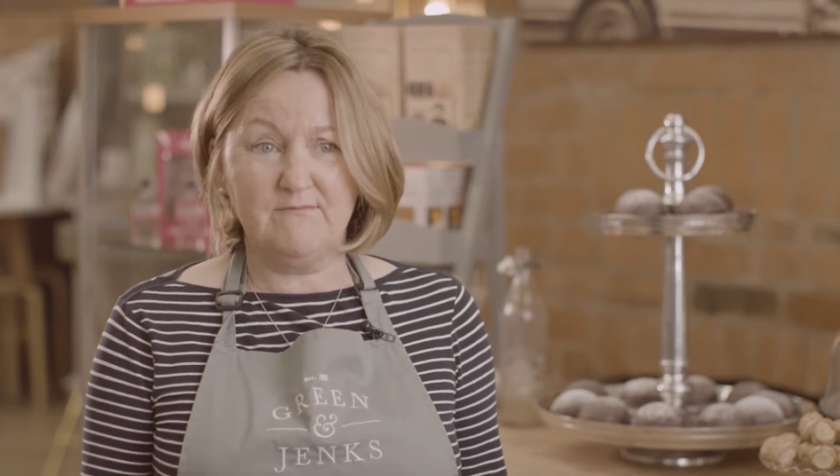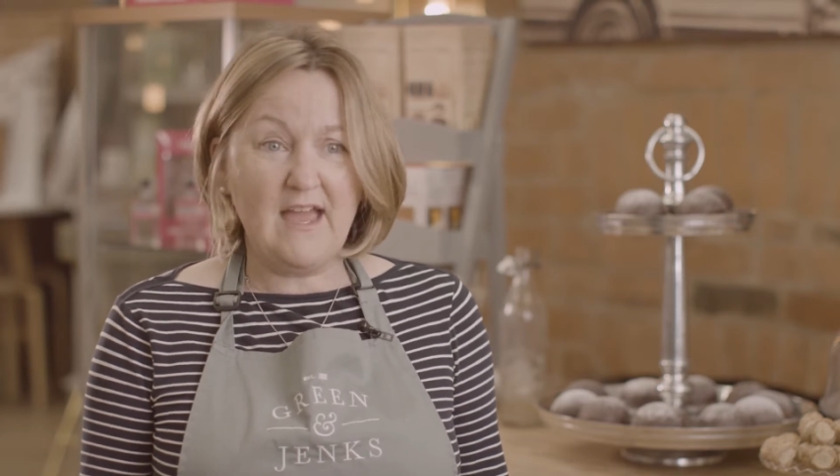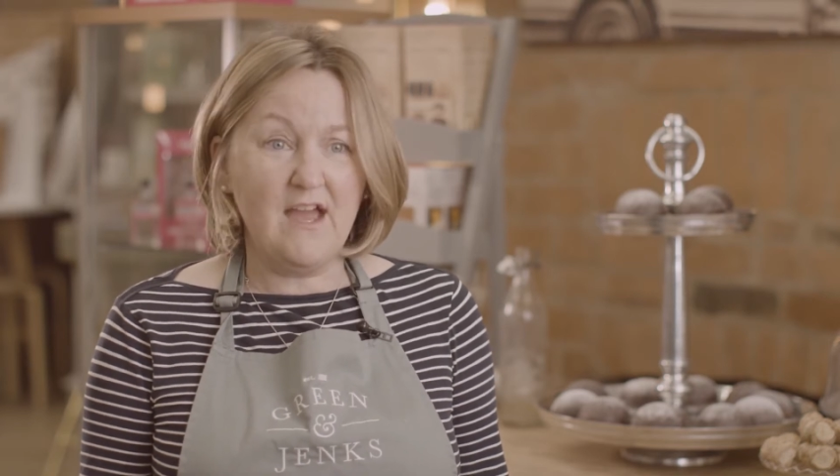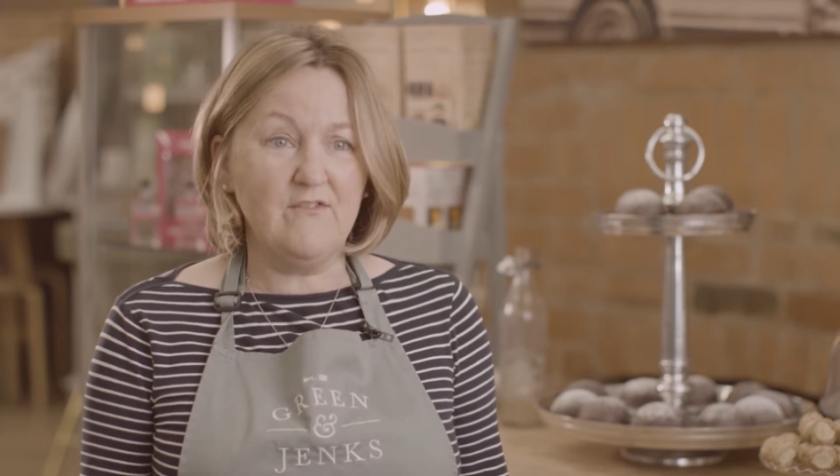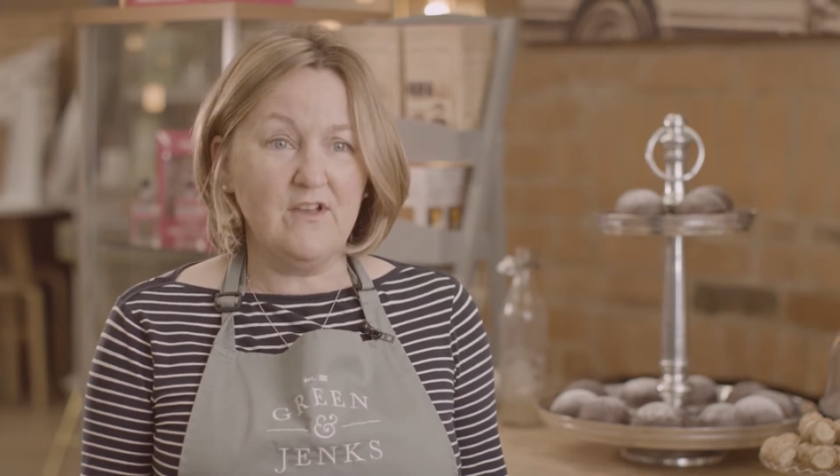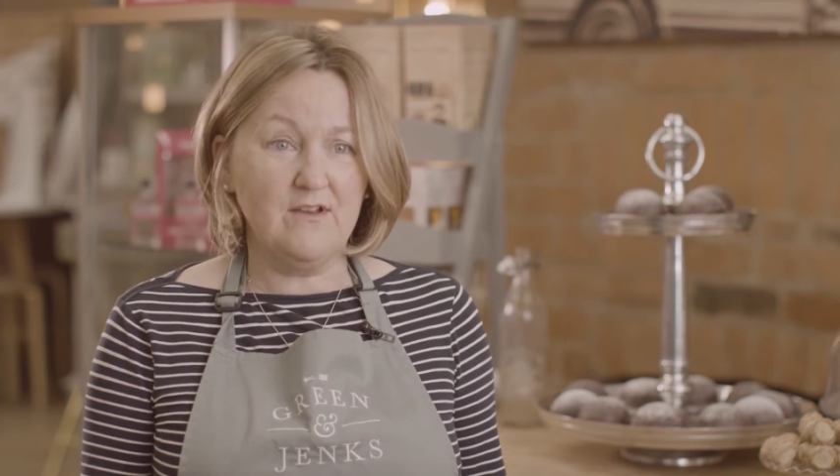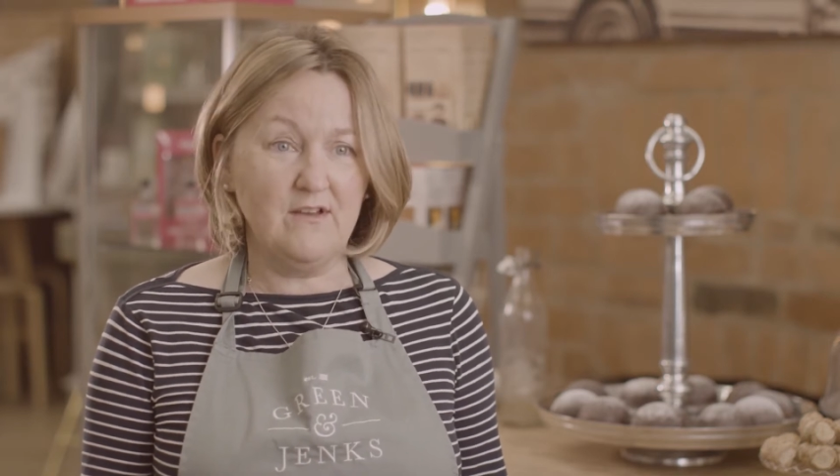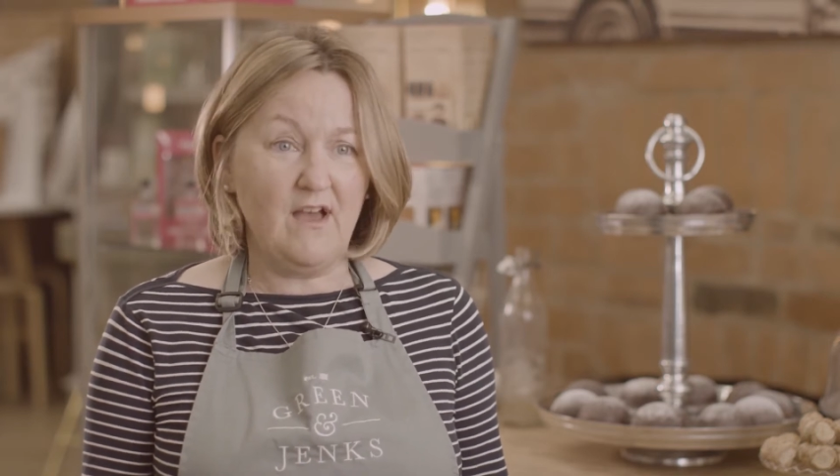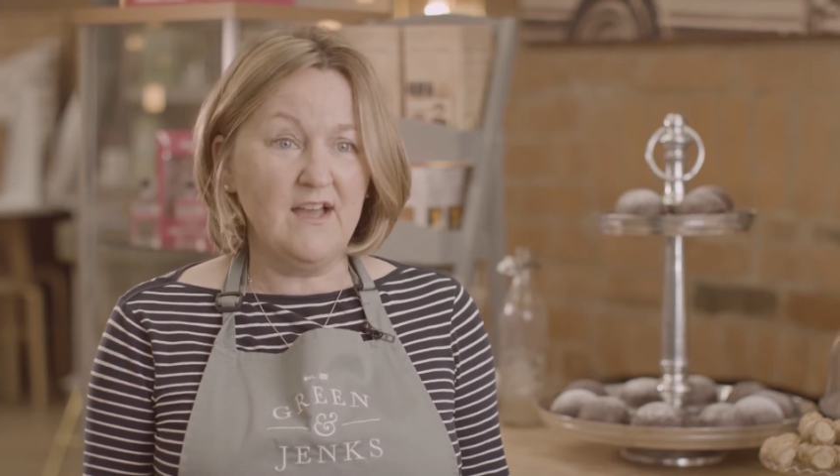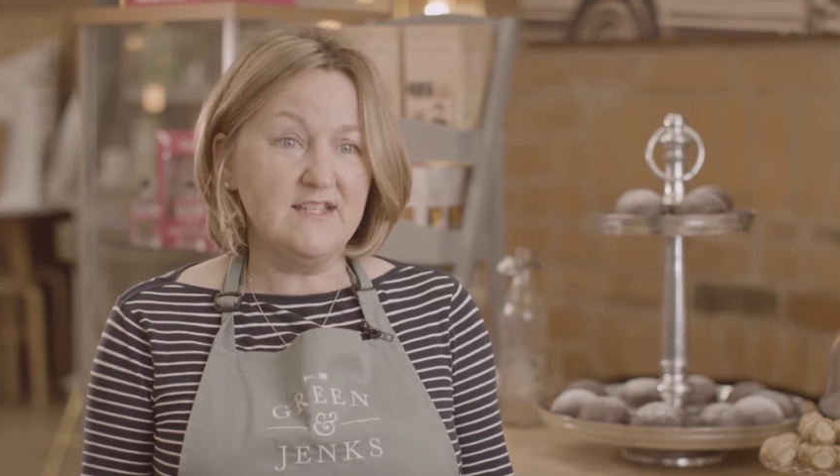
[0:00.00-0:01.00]
area,
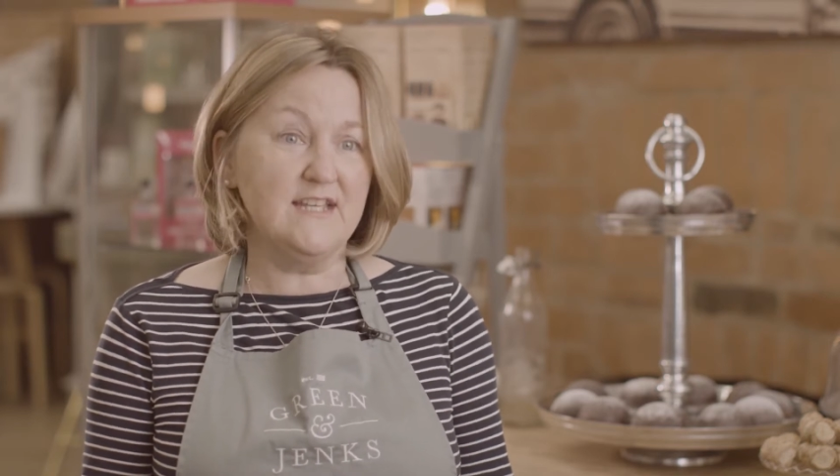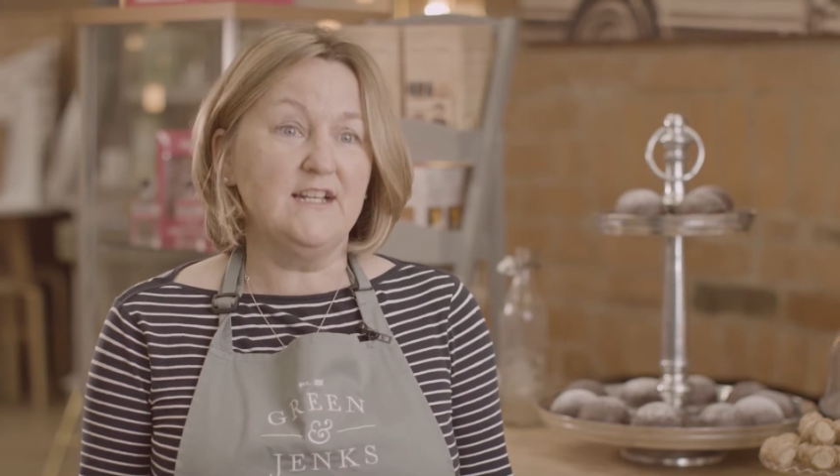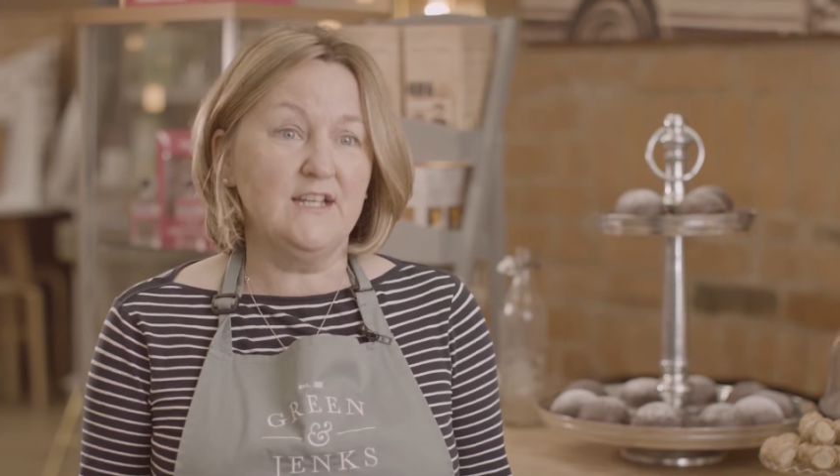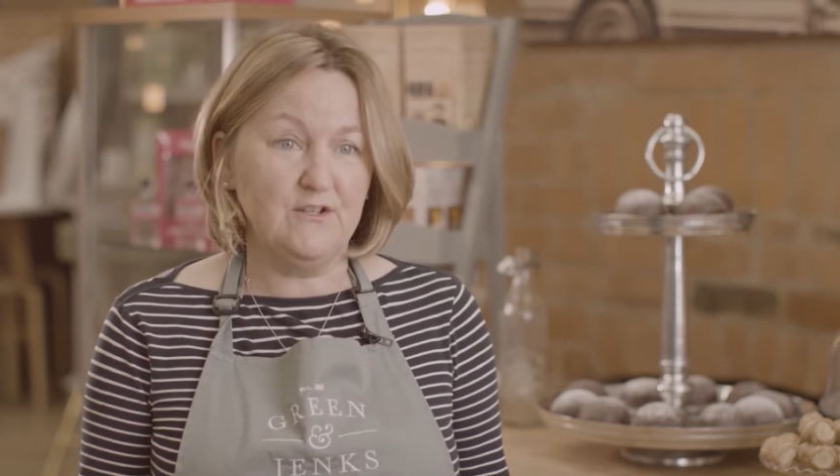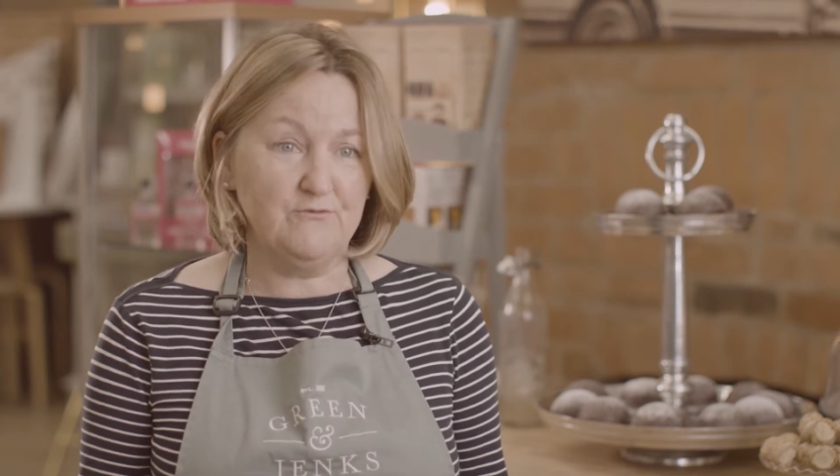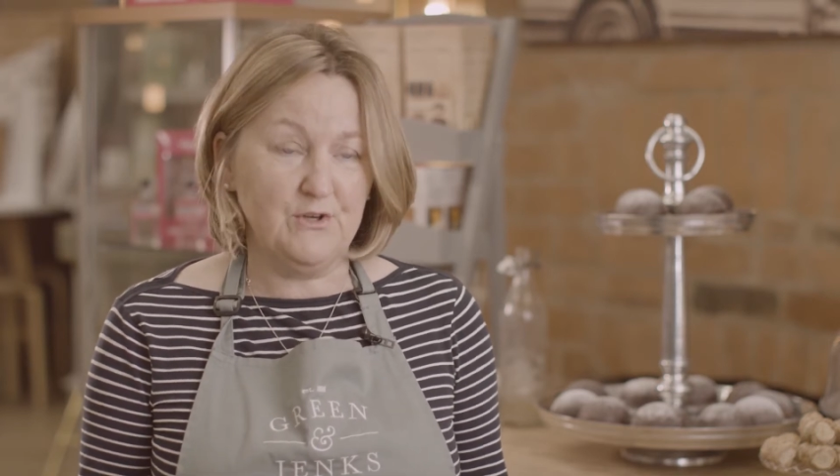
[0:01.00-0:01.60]
ideally in